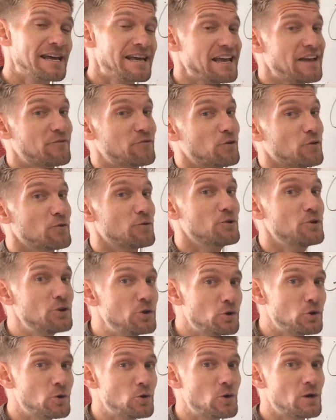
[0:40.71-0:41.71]
If you're
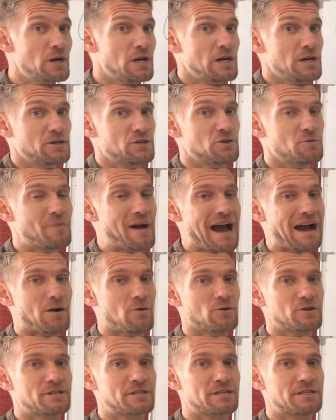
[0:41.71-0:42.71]
new to
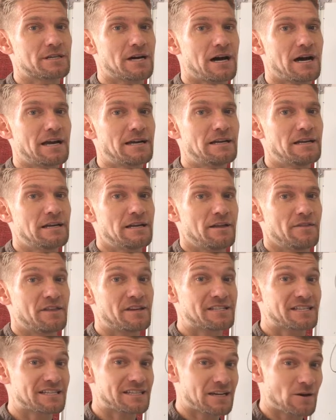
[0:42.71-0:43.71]
backwards design,
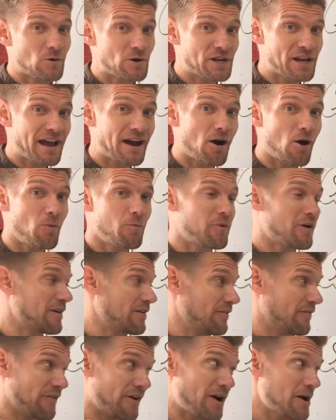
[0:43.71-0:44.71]
this is going to help
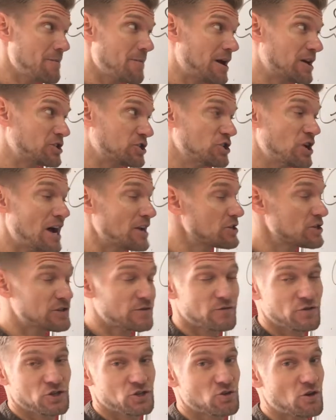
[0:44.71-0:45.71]
very much, not
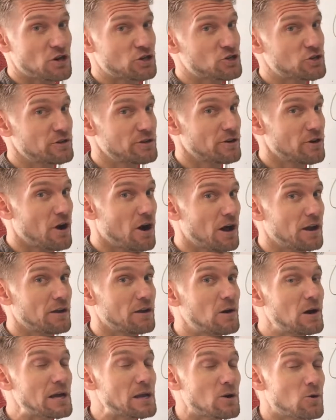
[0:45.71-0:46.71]
just for structuring your
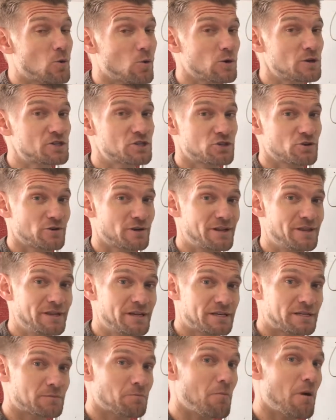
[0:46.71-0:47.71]
online course during
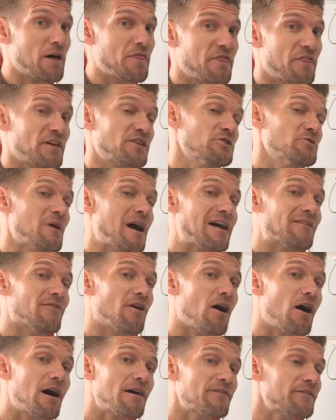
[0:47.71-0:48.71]
this month that you have
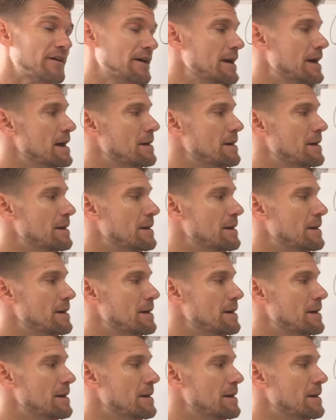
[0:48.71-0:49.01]
off,